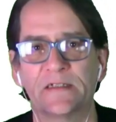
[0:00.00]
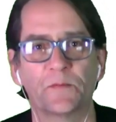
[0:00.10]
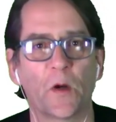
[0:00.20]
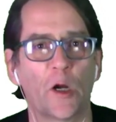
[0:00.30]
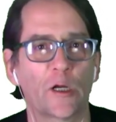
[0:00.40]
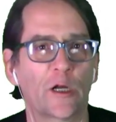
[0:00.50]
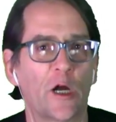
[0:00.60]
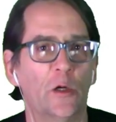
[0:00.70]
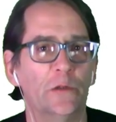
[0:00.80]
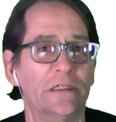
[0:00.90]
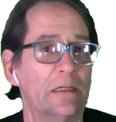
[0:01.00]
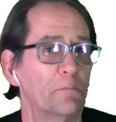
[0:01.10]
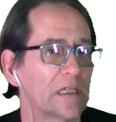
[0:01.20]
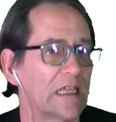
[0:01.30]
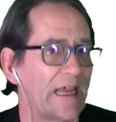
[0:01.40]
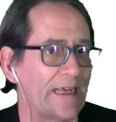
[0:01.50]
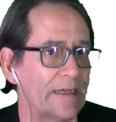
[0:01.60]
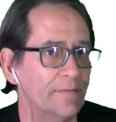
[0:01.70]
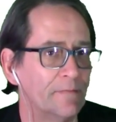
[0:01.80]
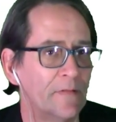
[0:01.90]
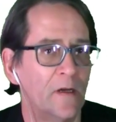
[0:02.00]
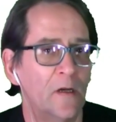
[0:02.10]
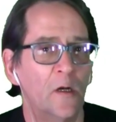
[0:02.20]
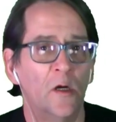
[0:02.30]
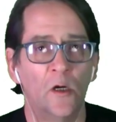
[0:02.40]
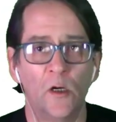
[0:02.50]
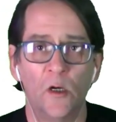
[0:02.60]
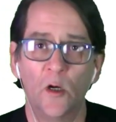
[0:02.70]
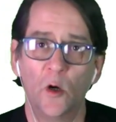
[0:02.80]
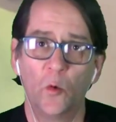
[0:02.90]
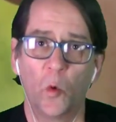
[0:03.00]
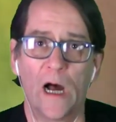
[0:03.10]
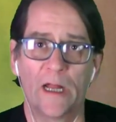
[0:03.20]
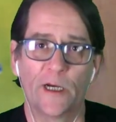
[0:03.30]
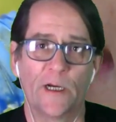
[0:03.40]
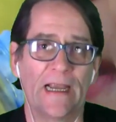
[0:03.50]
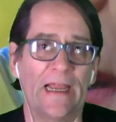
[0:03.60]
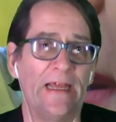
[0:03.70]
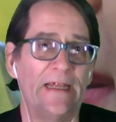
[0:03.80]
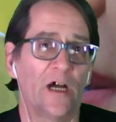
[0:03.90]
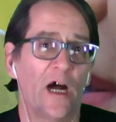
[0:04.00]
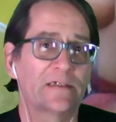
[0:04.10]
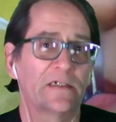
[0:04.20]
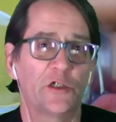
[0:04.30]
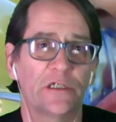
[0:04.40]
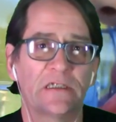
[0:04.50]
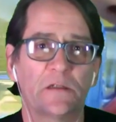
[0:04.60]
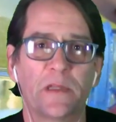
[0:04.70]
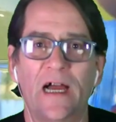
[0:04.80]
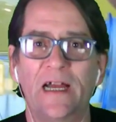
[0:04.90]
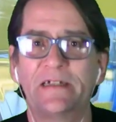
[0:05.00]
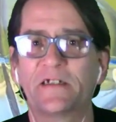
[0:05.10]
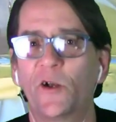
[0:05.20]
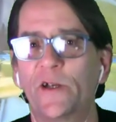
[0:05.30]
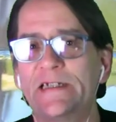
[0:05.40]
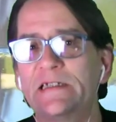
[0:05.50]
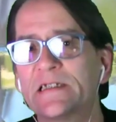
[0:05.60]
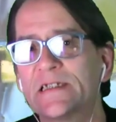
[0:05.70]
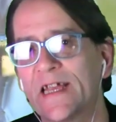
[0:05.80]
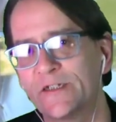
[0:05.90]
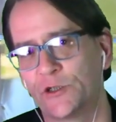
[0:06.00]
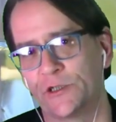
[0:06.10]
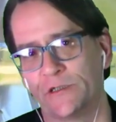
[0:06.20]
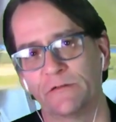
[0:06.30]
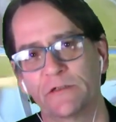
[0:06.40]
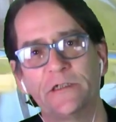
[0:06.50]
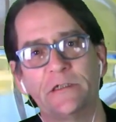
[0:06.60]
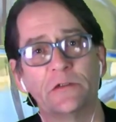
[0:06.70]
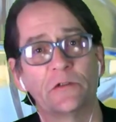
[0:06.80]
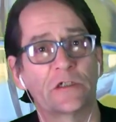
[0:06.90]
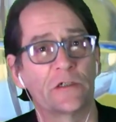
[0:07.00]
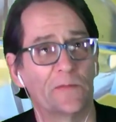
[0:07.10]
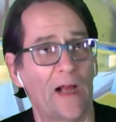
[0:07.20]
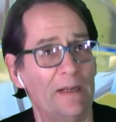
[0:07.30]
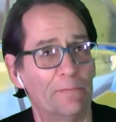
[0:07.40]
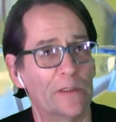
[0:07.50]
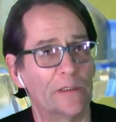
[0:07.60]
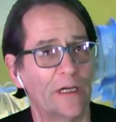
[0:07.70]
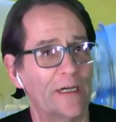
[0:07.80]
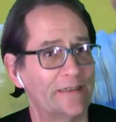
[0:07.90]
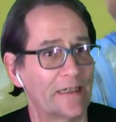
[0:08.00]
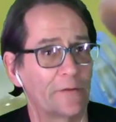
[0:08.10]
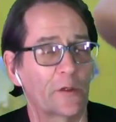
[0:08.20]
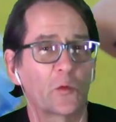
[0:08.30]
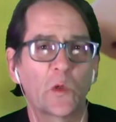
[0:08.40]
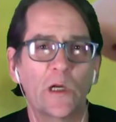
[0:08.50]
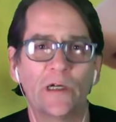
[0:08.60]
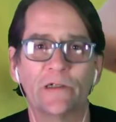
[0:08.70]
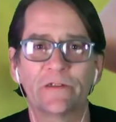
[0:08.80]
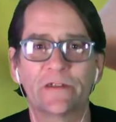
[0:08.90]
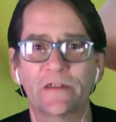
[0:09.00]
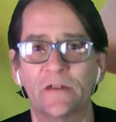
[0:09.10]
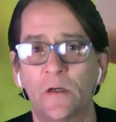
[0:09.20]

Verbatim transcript: of our cozy planet. Water and oxygen supplies are essential to survival on other worlds.